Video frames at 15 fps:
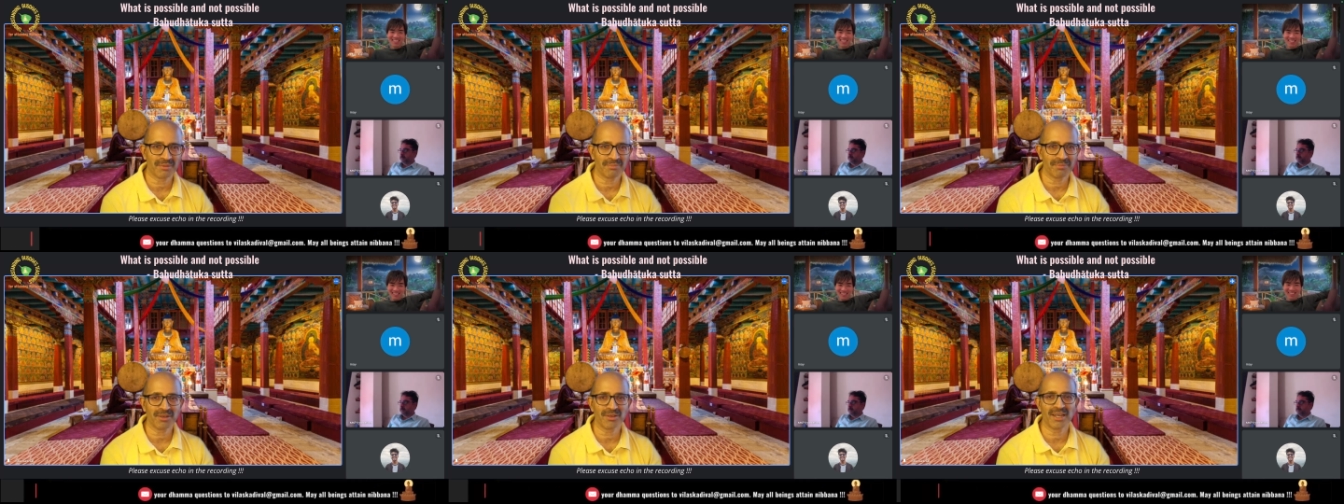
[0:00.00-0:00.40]

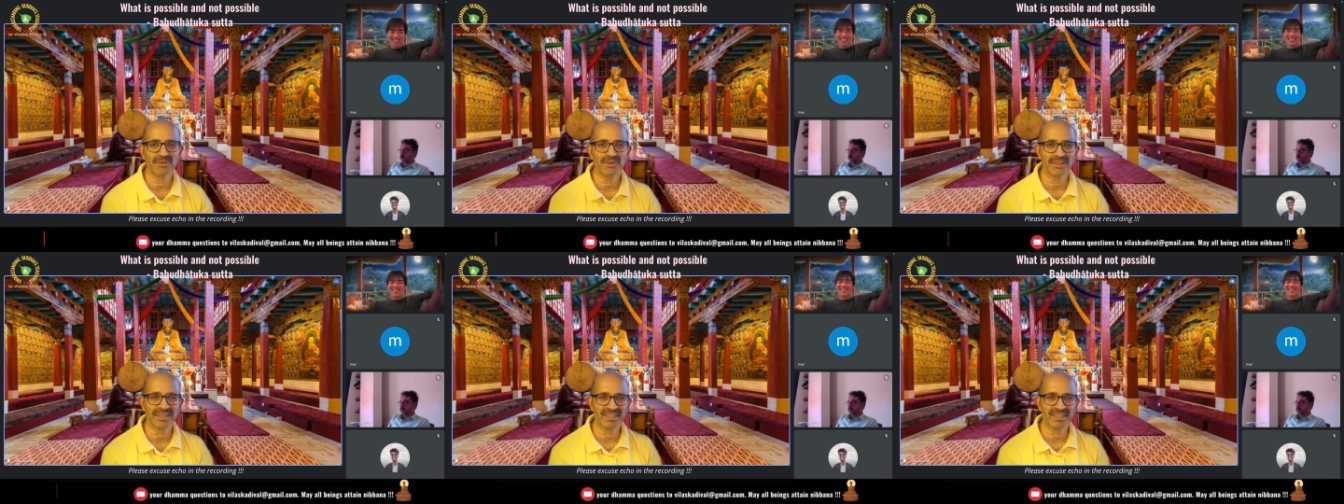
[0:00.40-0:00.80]
Because I
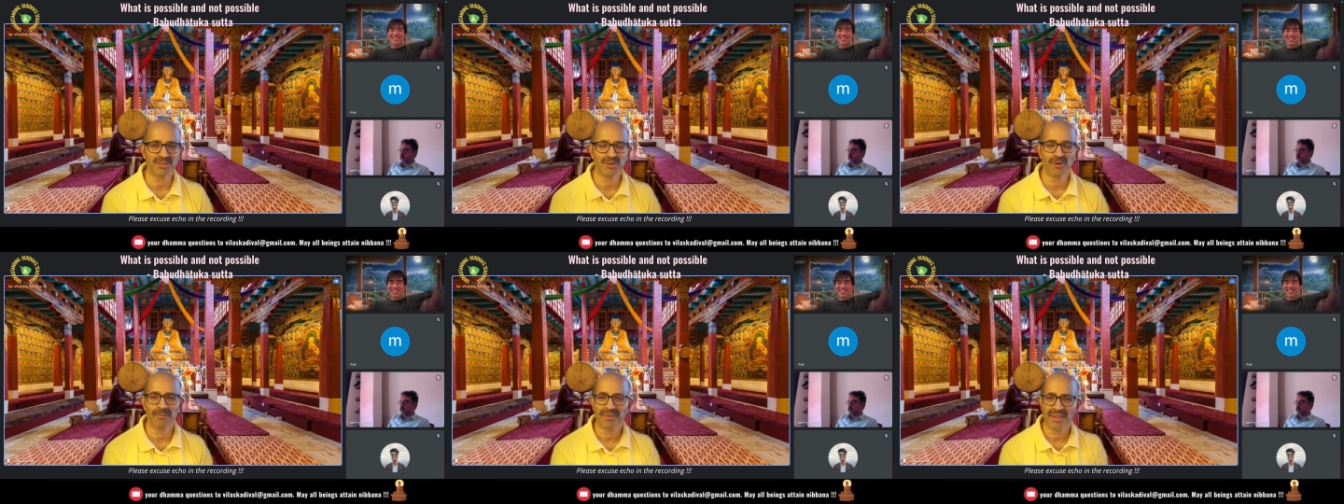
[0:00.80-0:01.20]
don't think
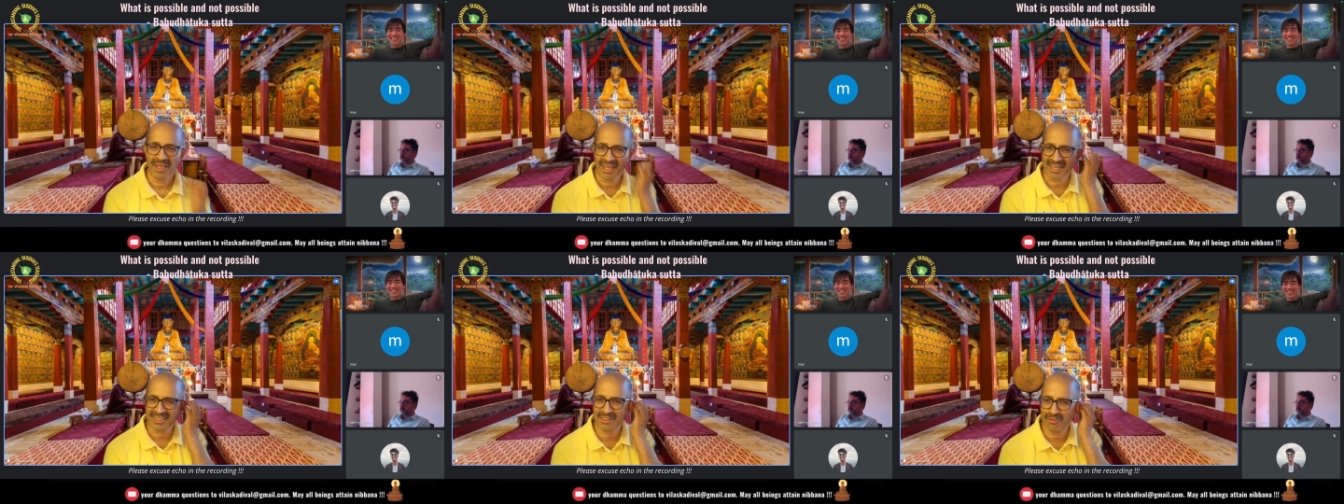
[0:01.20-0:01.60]
so,
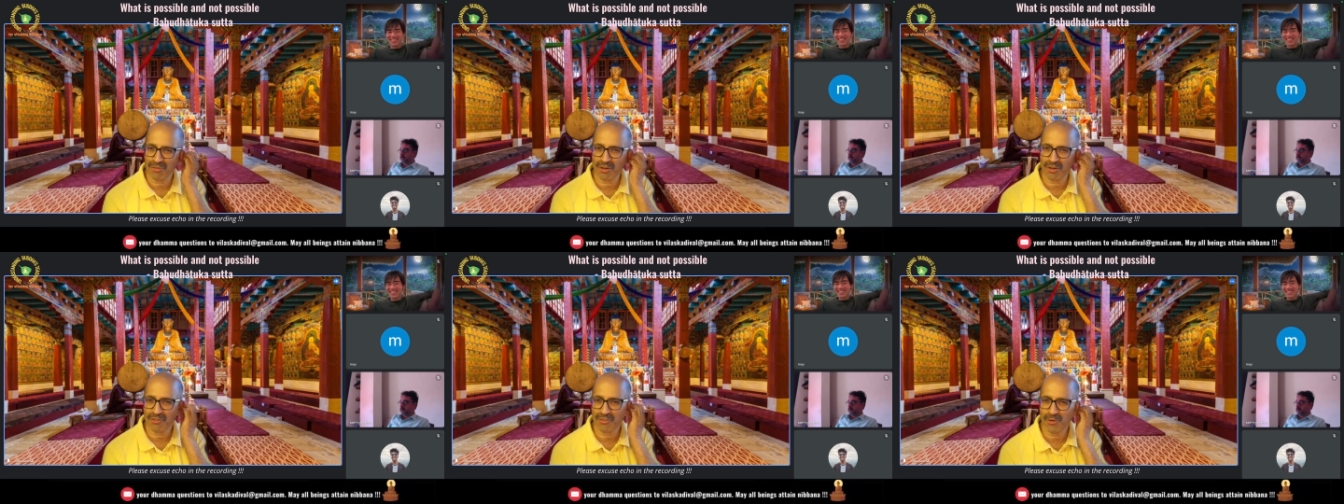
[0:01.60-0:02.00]
except
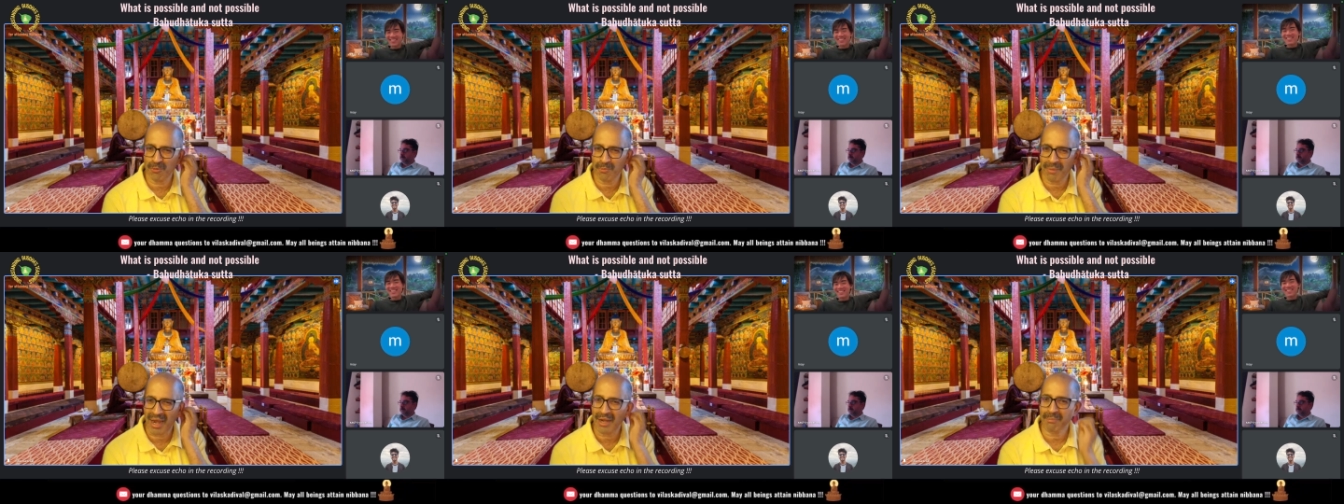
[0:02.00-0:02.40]
for a few
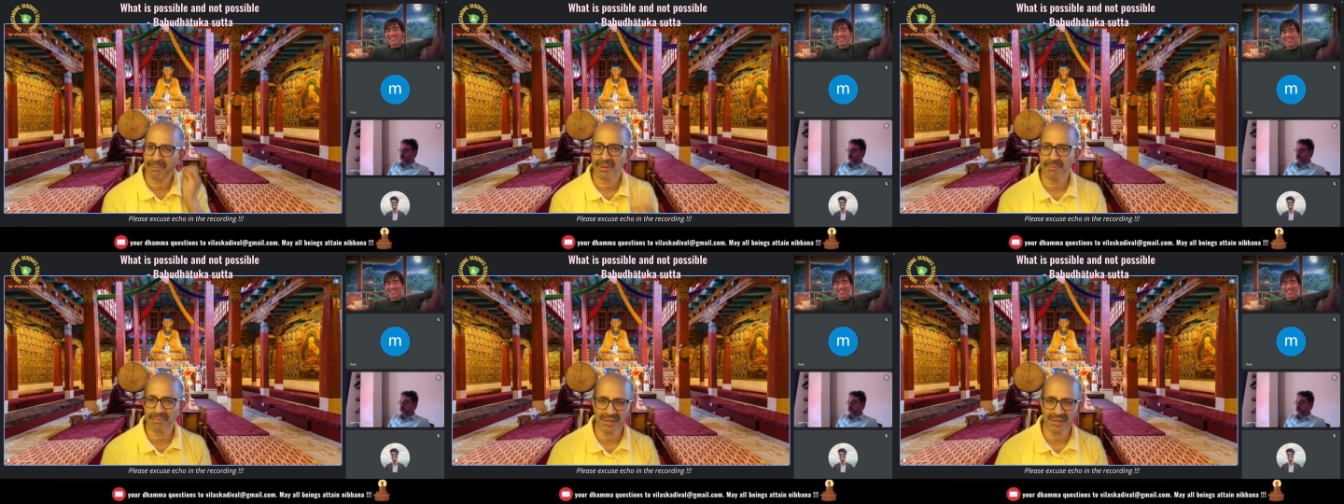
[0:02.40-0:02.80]
mad
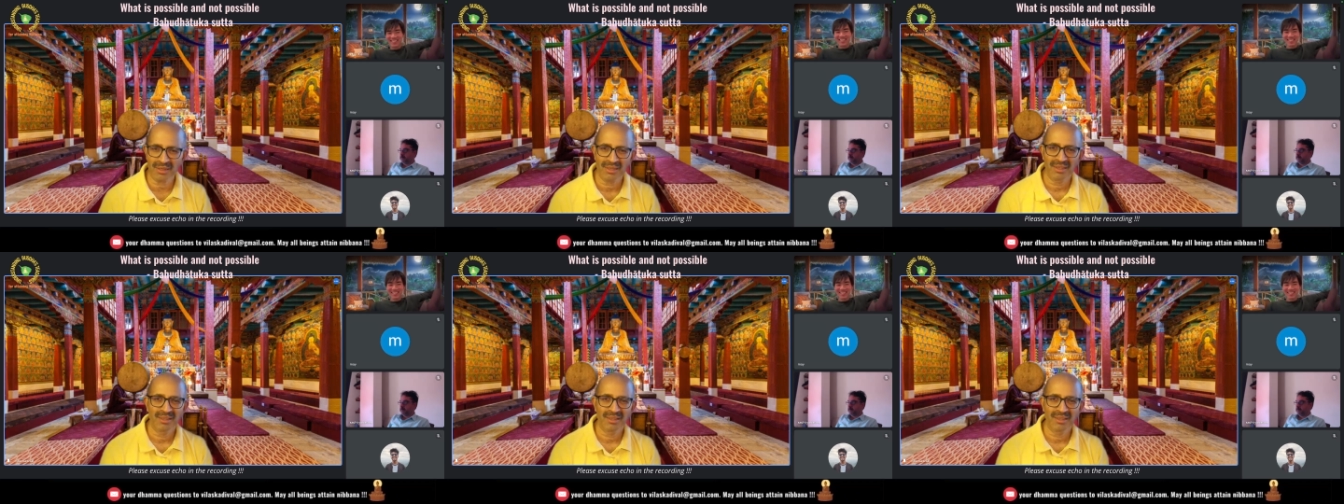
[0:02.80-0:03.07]
people,